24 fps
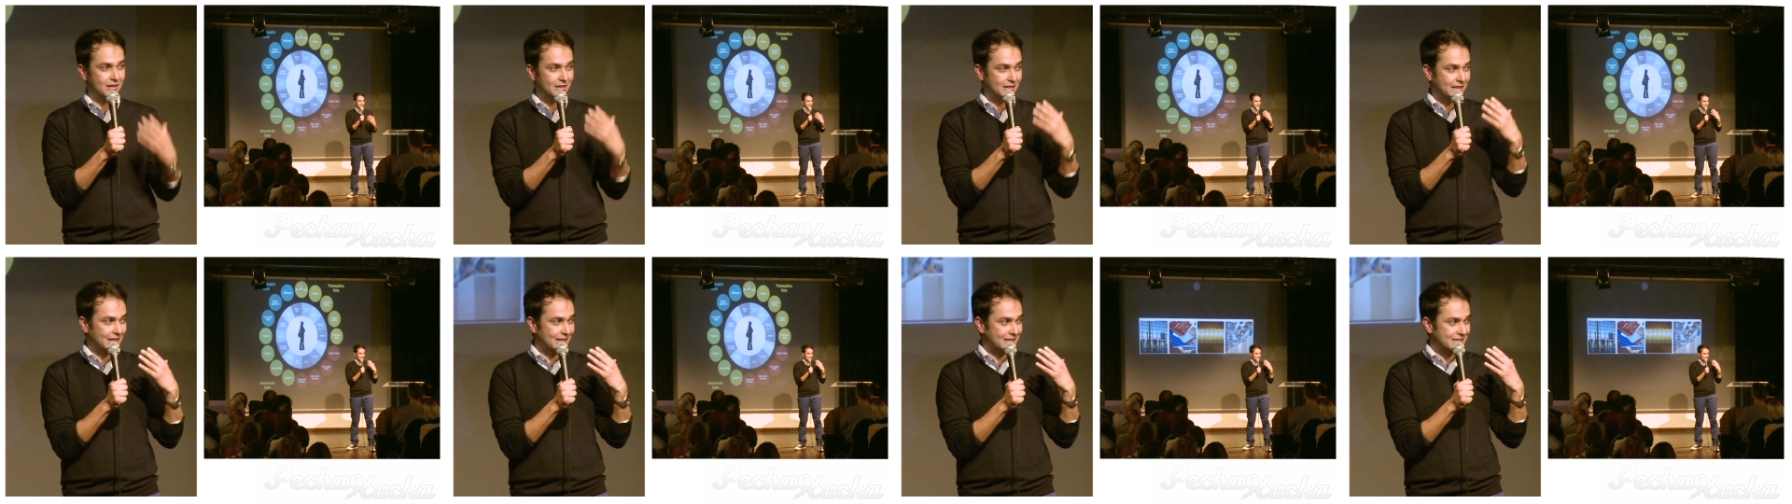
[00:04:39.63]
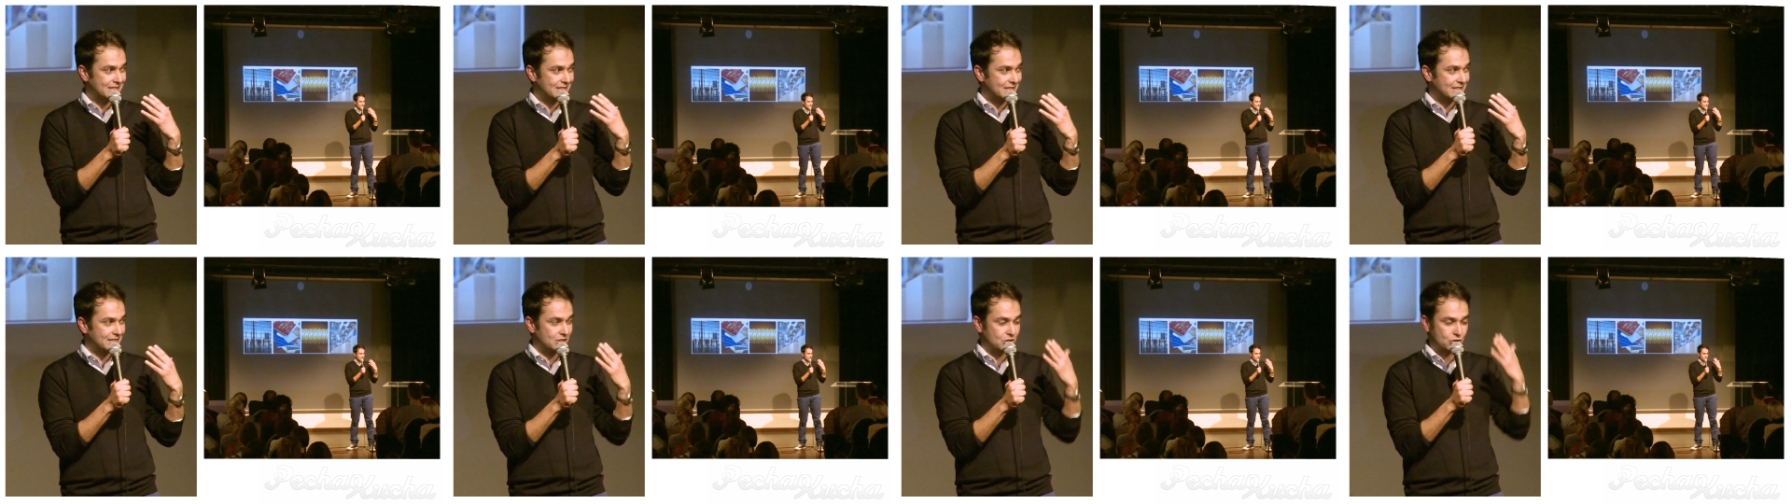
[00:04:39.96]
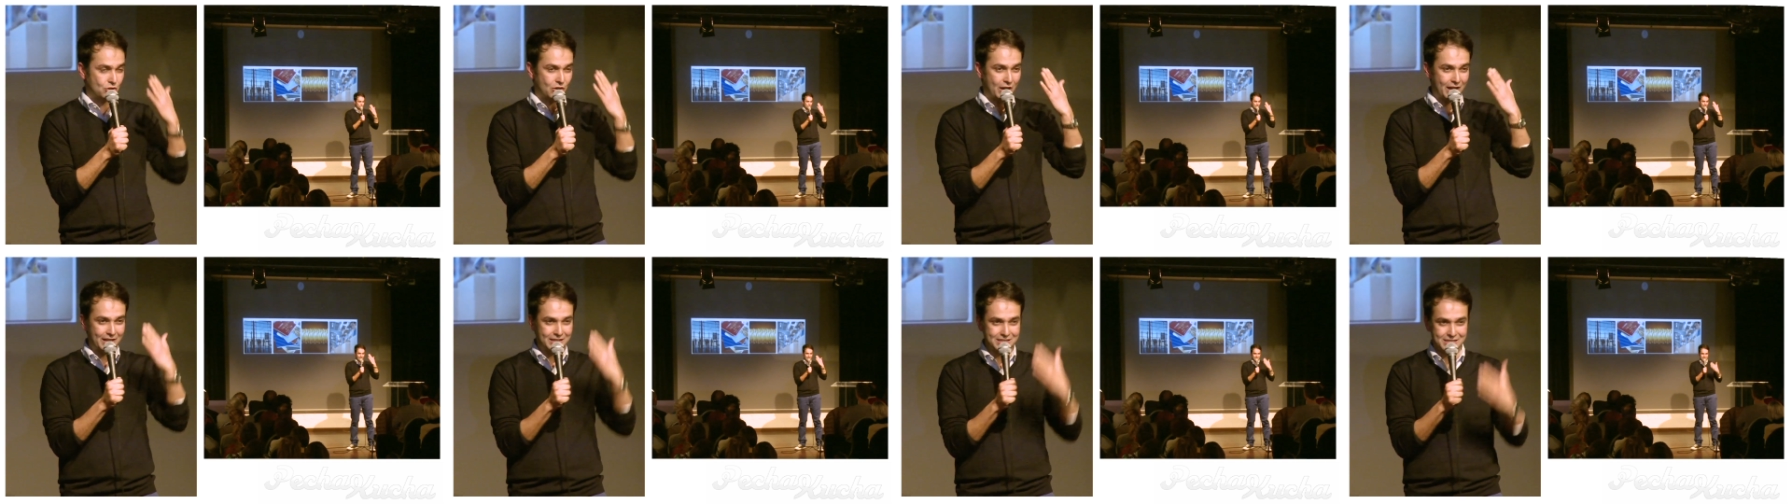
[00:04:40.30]
than s-
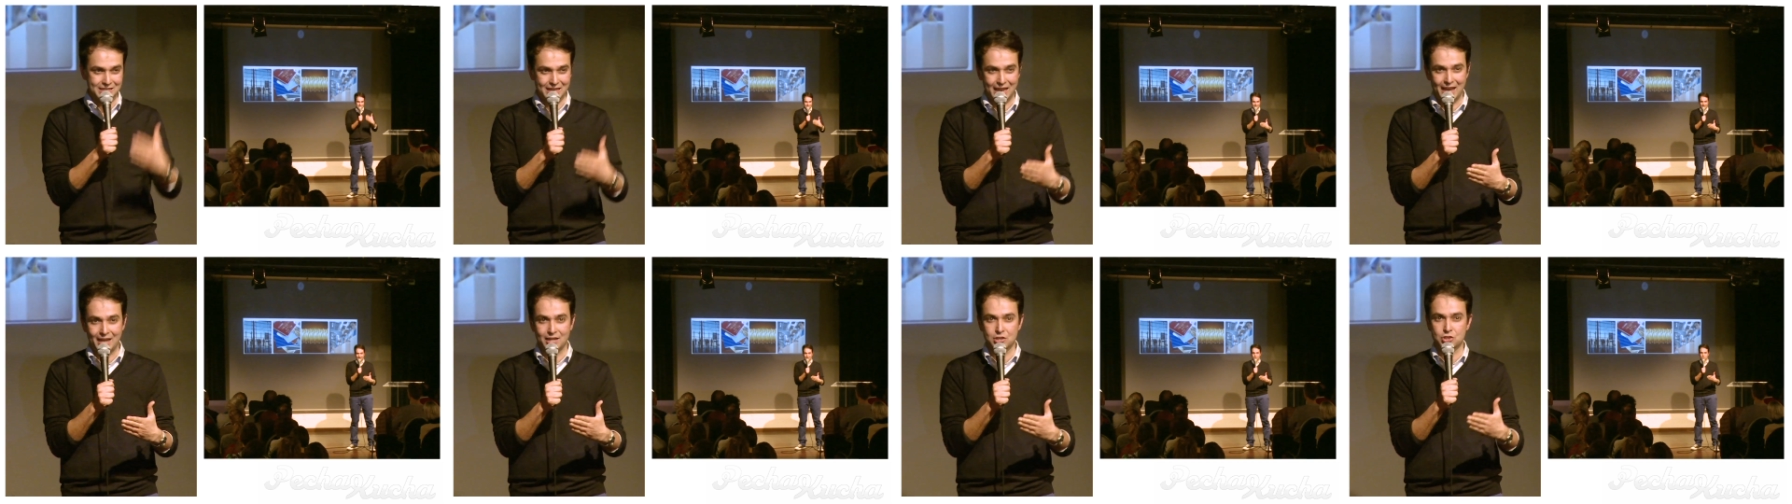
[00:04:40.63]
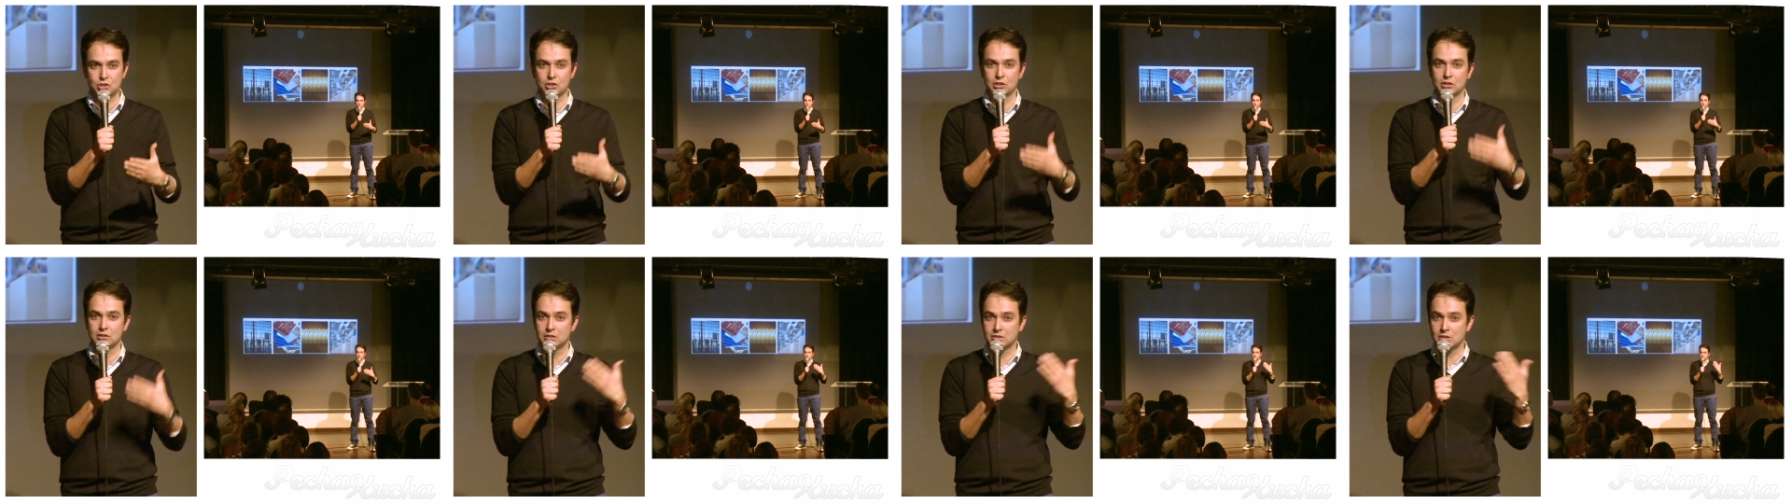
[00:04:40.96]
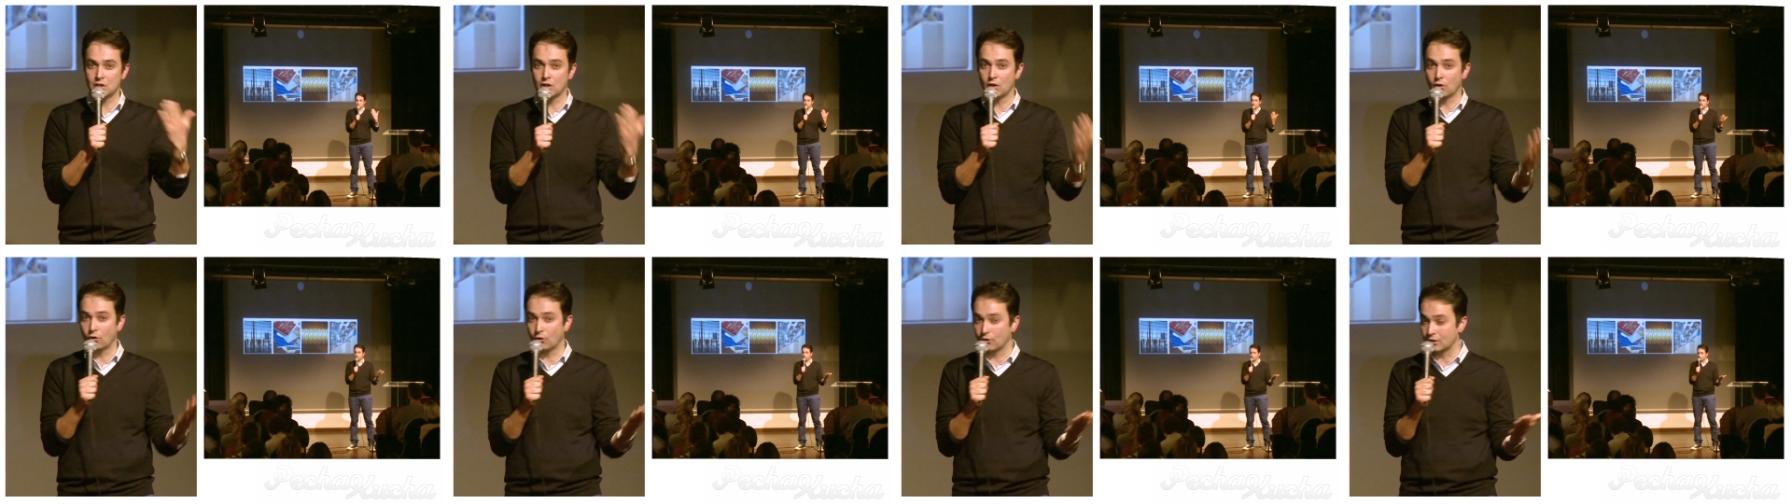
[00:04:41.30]
transaction
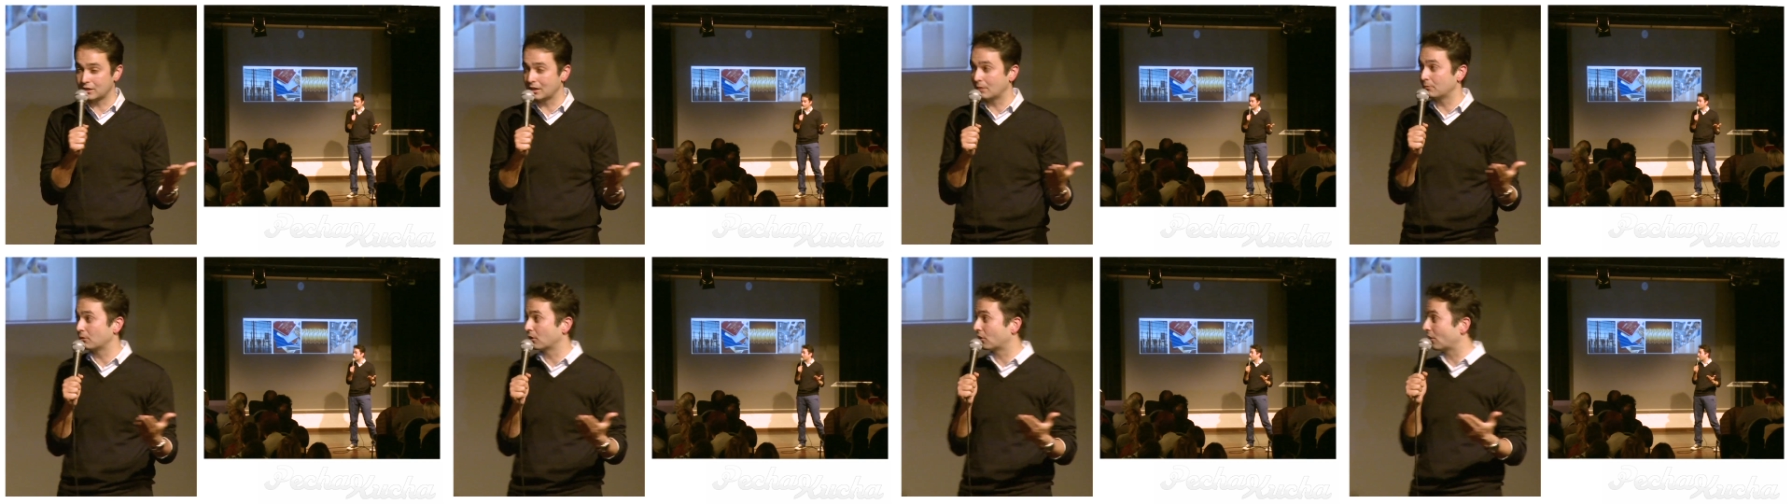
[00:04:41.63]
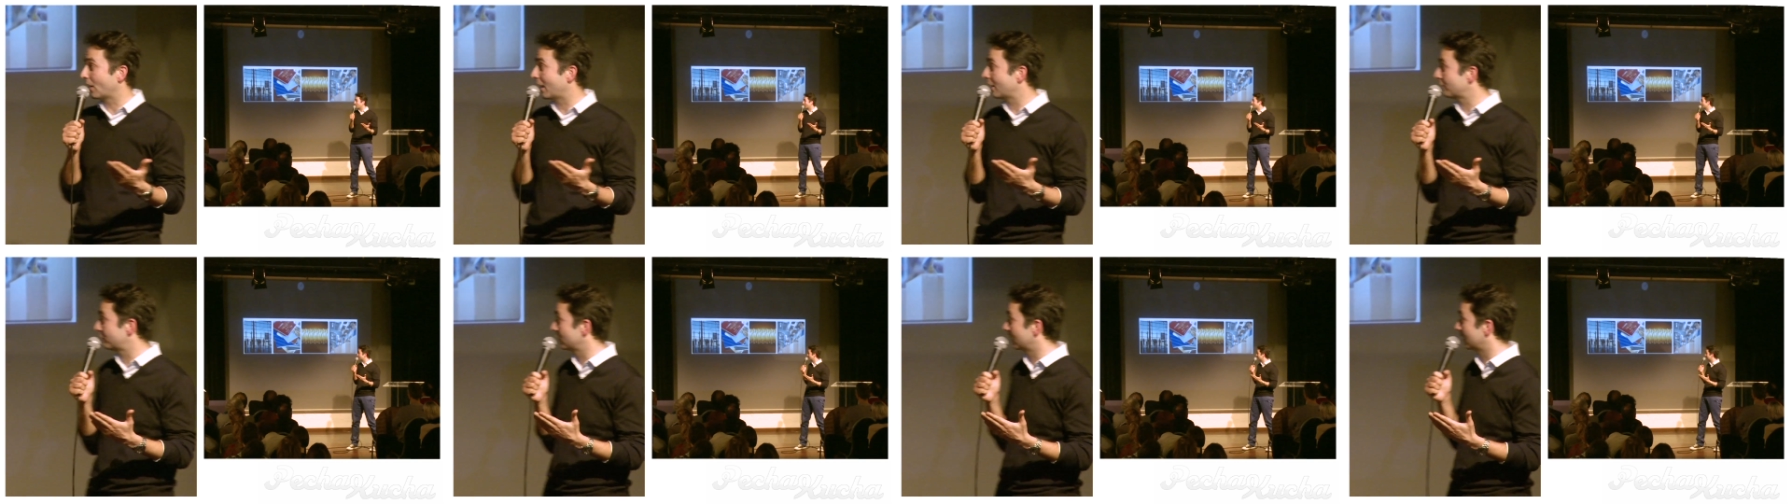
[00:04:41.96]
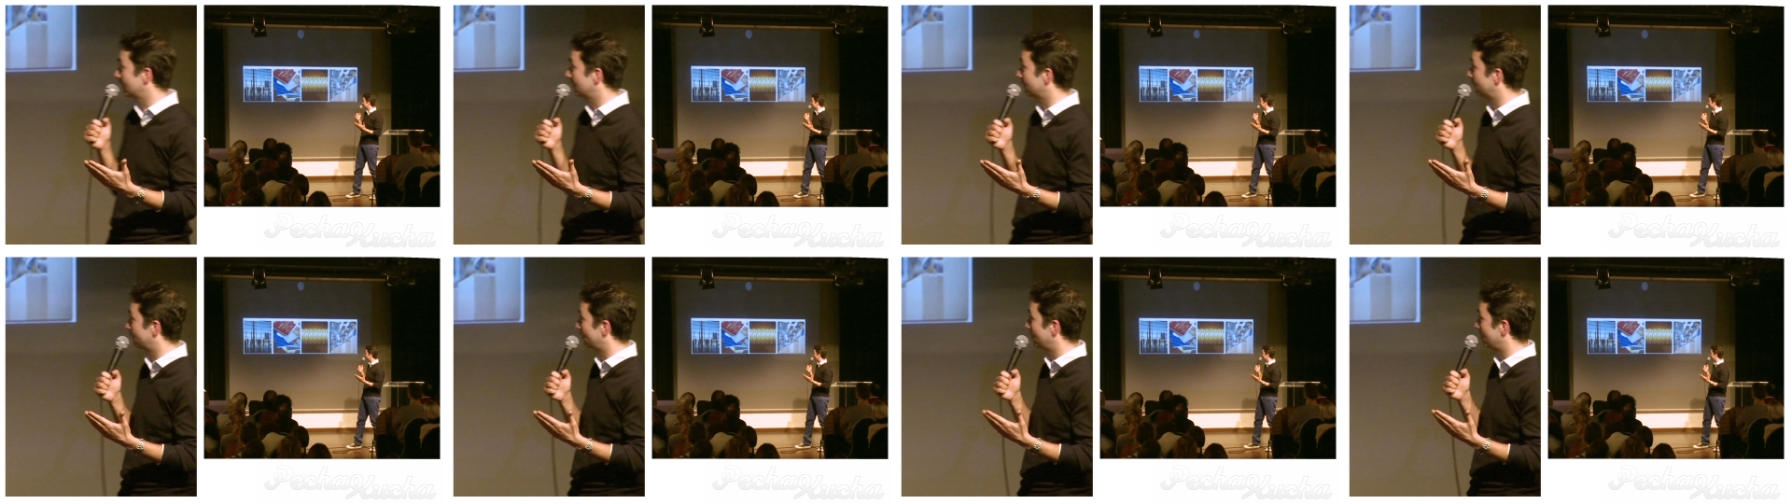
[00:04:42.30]
or demographic
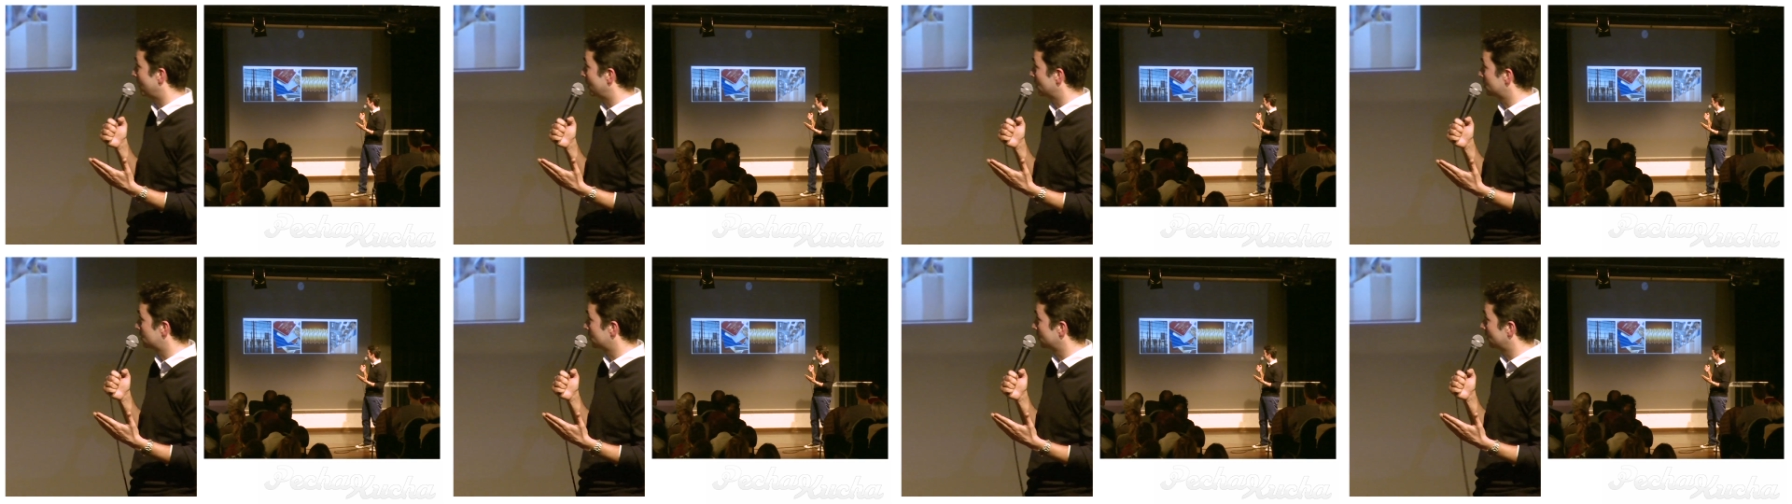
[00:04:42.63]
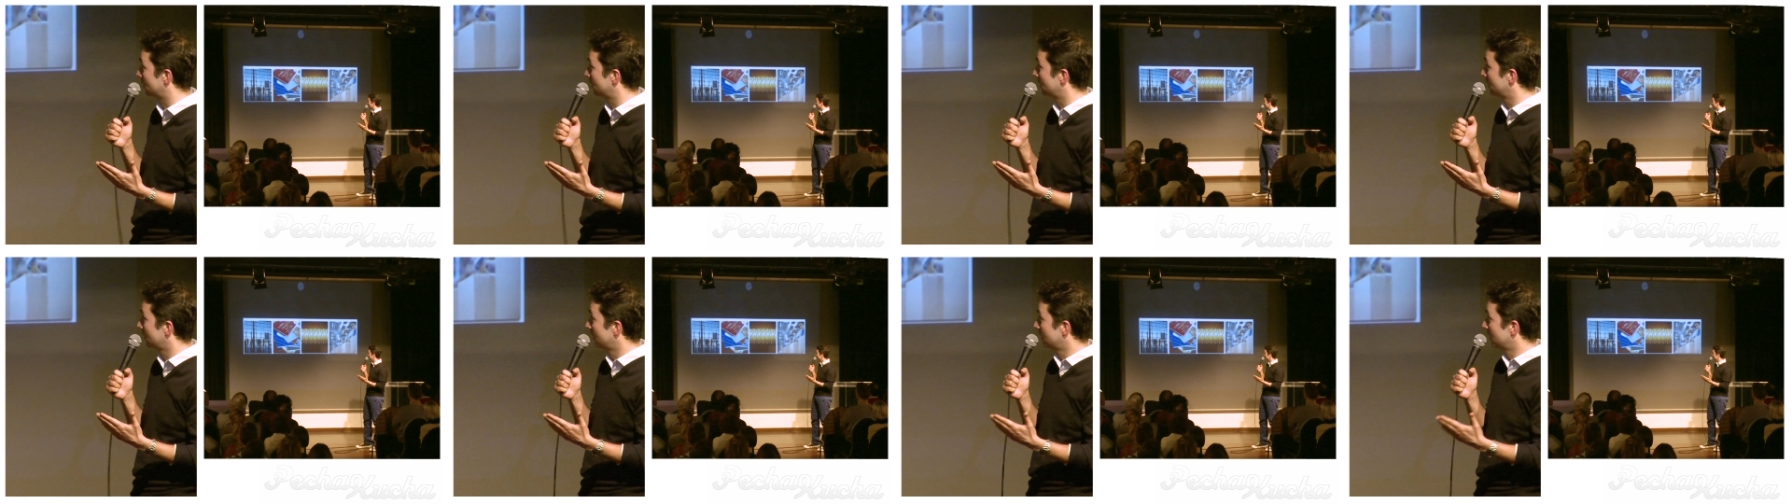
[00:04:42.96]
information,